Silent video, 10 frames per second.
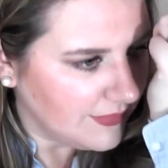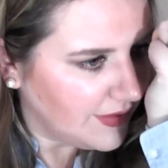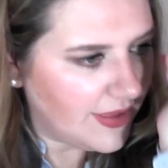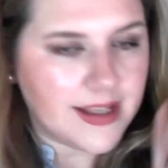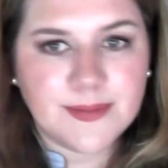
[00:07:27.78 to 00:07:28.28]

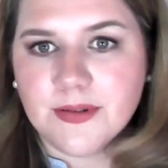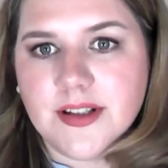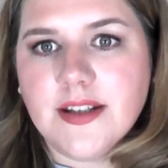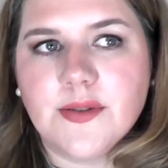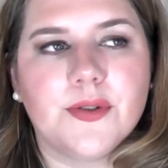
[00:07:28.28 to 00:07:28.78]
That's
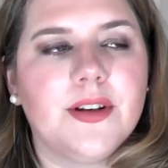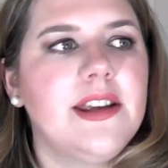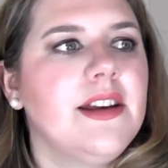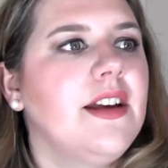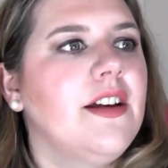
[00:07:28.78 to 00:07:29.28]
pretty
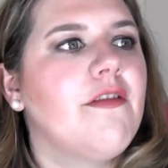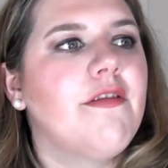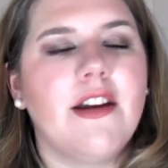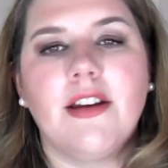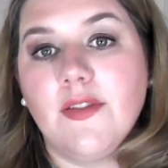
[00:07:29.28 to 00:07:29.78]
Tory.
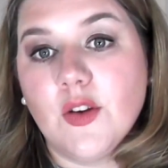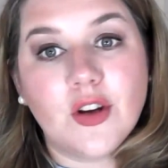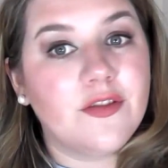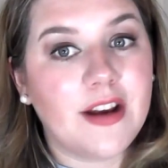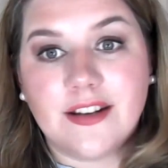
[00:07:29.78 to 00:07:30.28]
If you're
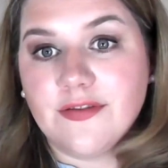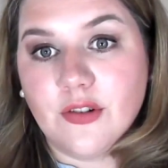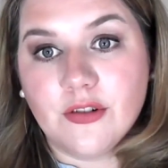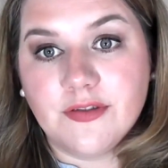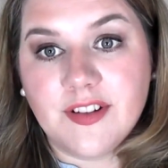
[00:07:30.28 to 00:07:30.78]
not a fan of
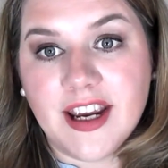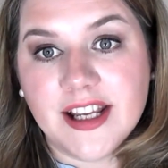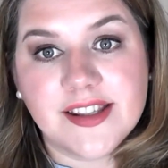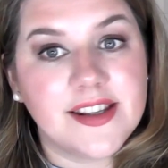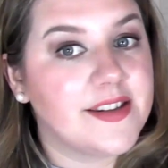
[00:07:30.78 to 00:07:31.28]
floral
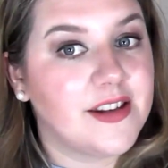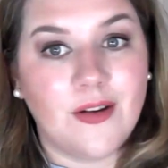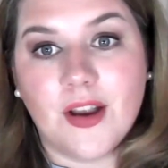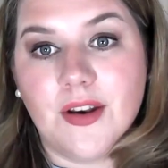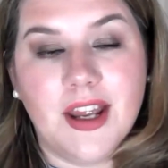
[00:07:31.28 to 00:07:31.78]
fragrances,
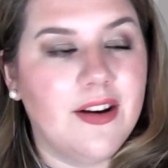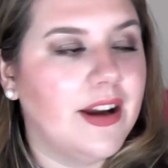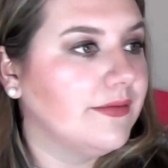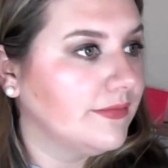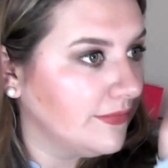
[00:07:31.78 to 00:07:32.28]
don't go near
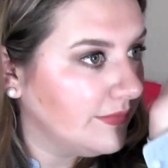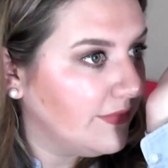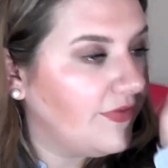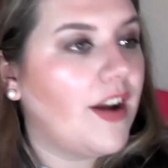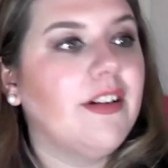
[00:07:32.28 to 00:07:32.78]
it.
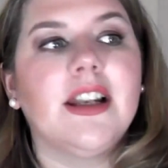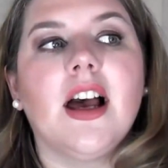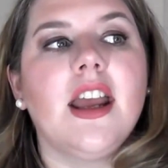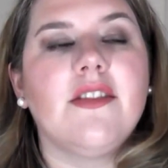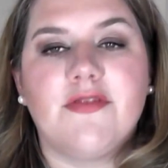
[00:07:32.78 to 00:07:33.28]
Very
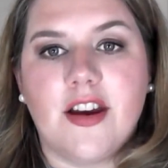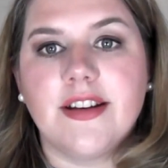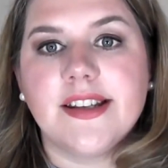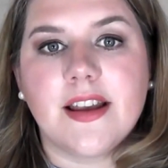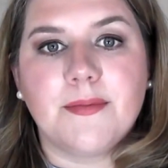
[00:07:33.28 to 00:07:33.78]
light,
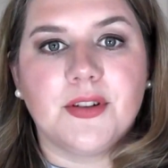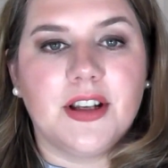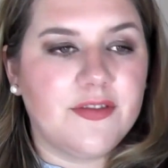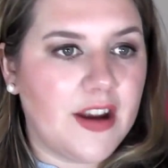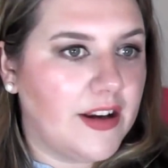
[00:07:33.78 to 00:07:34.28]
very
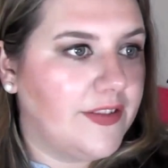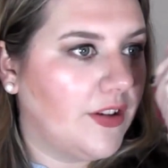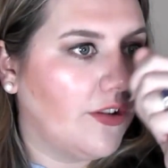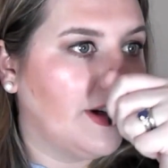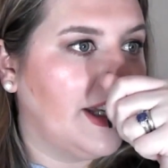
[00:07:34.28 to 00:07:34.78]
summery, very
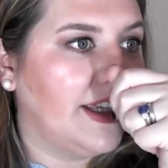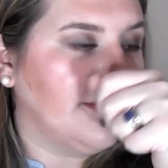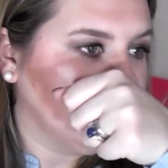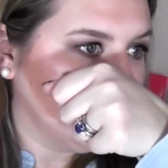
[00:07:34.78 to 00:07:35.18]
florally.